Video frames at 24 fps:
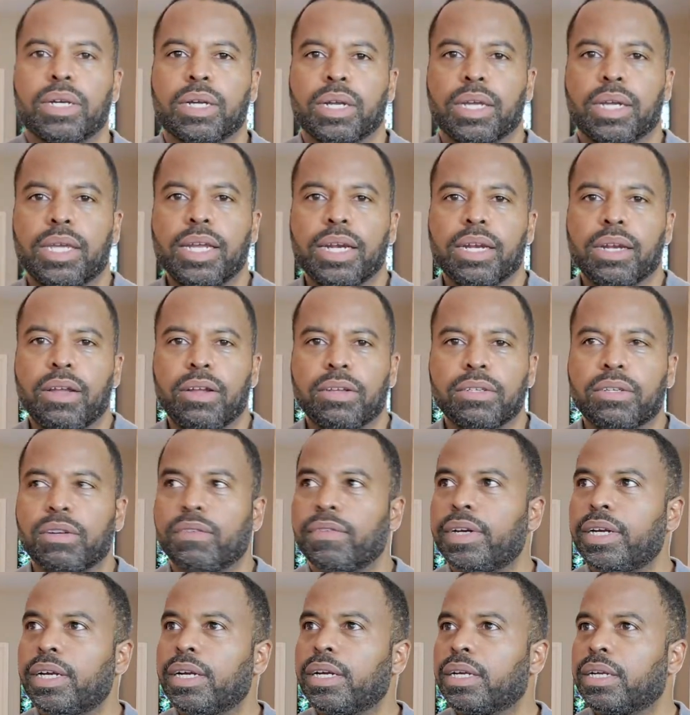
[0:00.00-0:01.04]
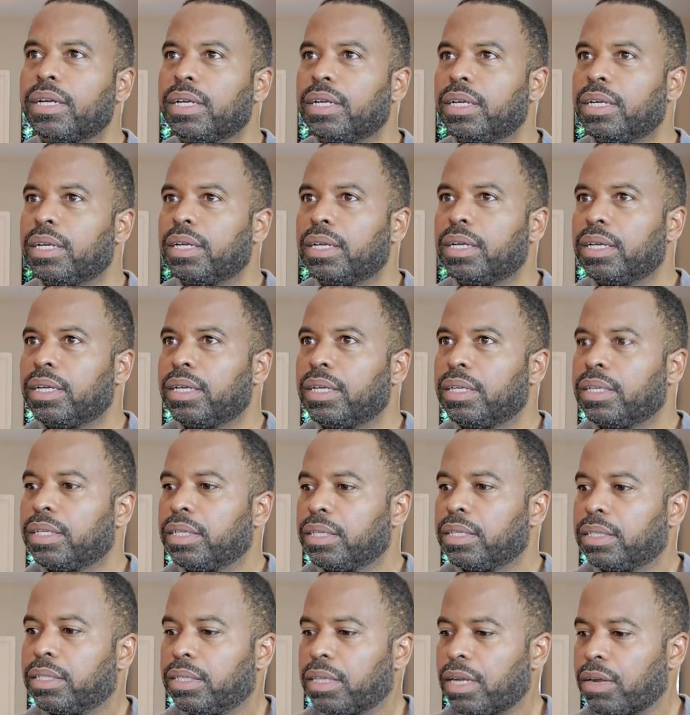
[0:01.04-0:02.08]
Getting lost over there.
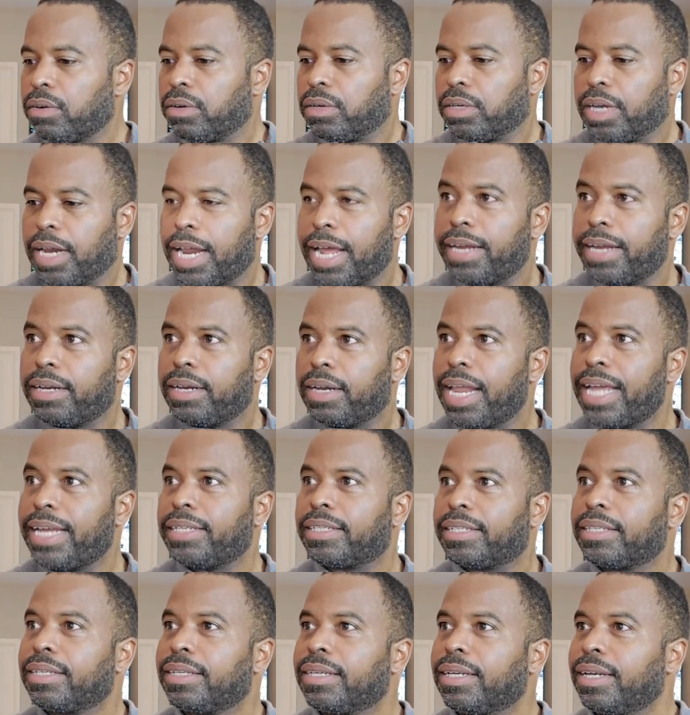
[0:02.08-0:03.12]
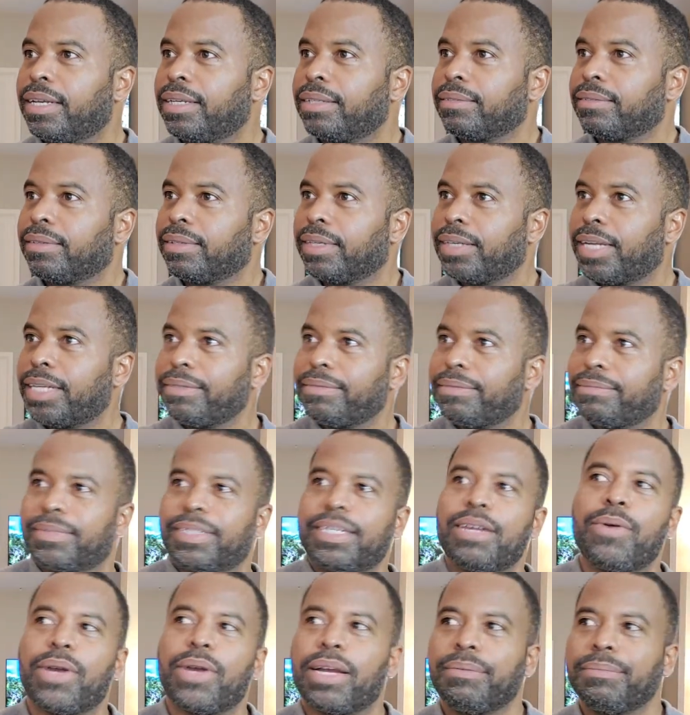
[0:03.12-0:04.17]
No, light, light. Like,
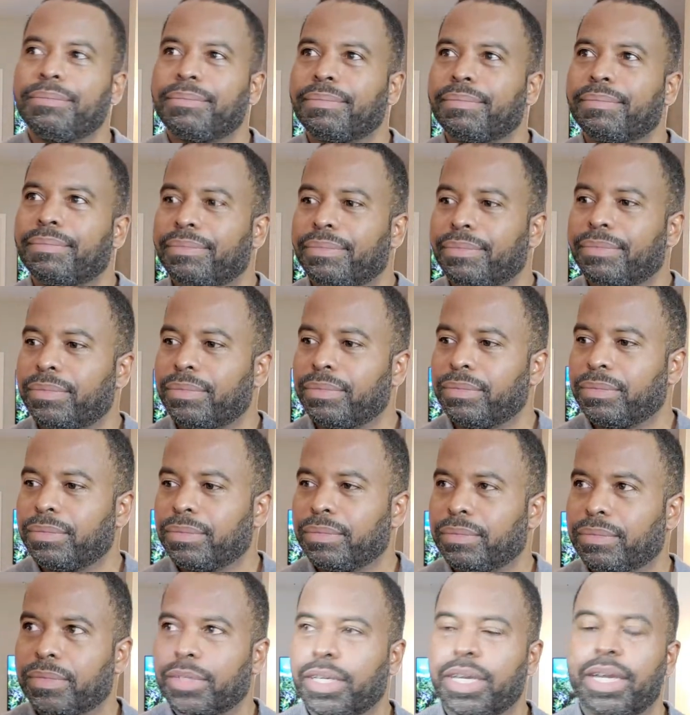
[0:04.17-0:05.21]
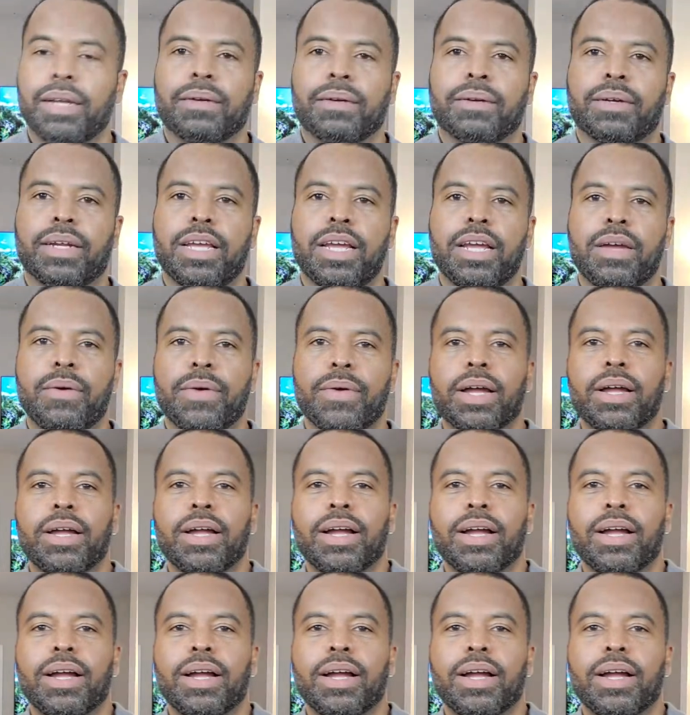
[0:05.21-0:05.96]
there we go. Yeah, here we go.